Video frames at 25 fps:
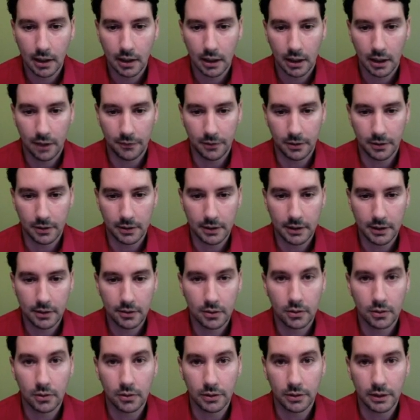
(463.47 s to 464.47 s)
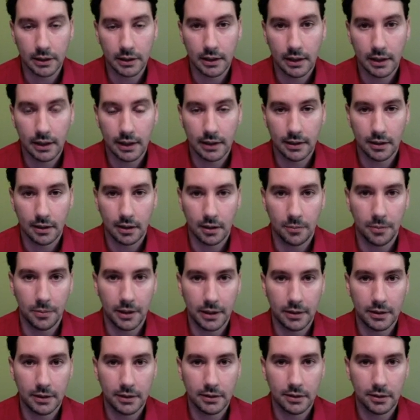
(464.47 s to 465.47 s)
If you're a teacher only and not a
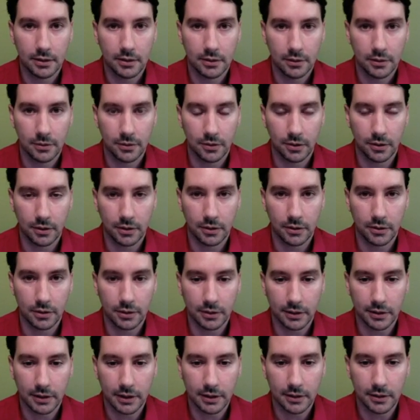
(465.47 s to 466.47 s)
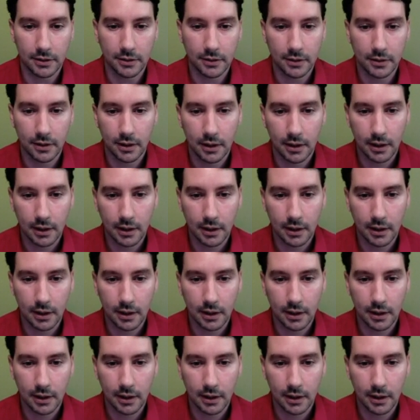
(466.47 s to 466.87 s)
parent, you should encourage your kids.